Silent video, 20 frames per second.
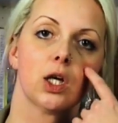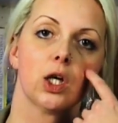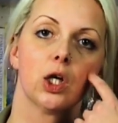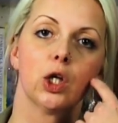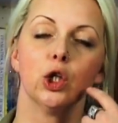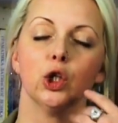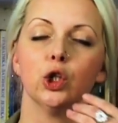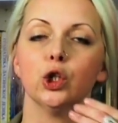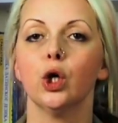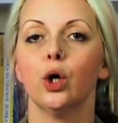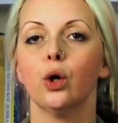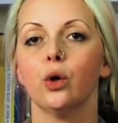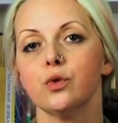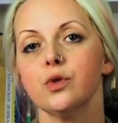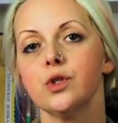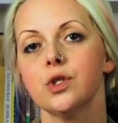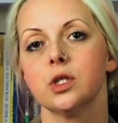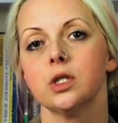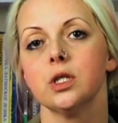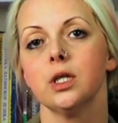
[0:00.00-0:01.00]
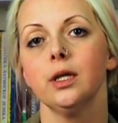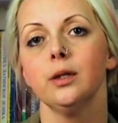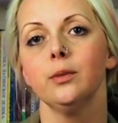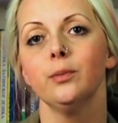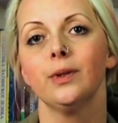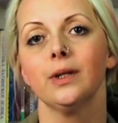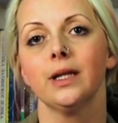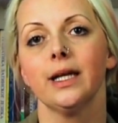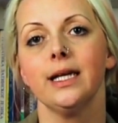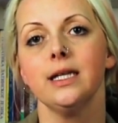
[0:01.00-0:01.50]
close in
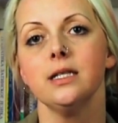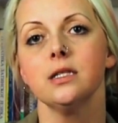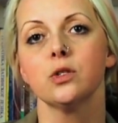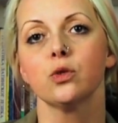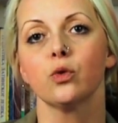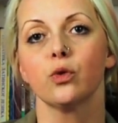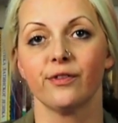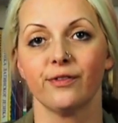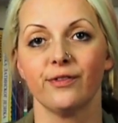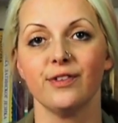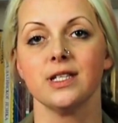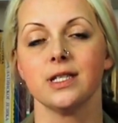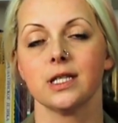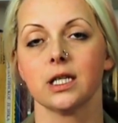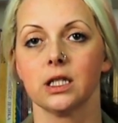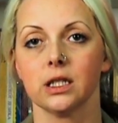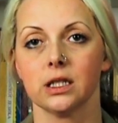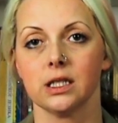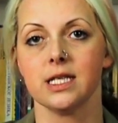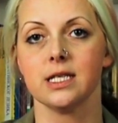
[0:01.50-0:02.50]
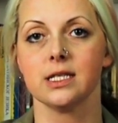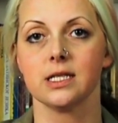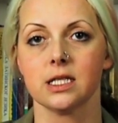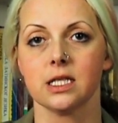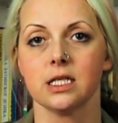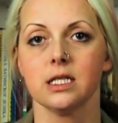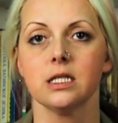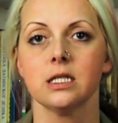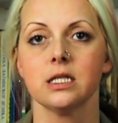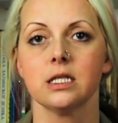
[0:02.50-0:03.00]
place or physical
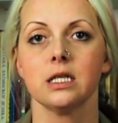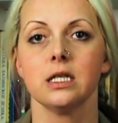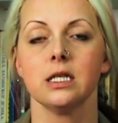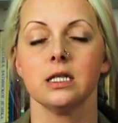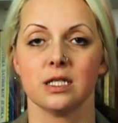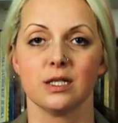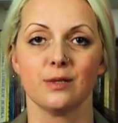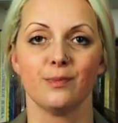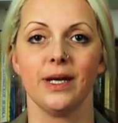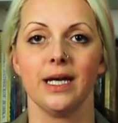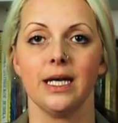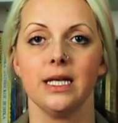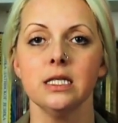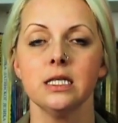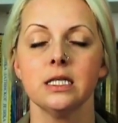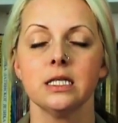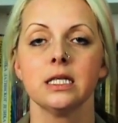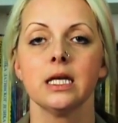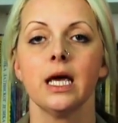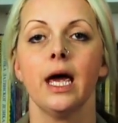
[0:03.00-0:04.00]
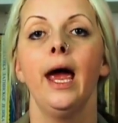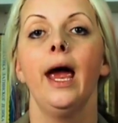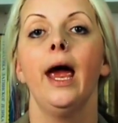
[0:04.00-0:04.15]
distance in space,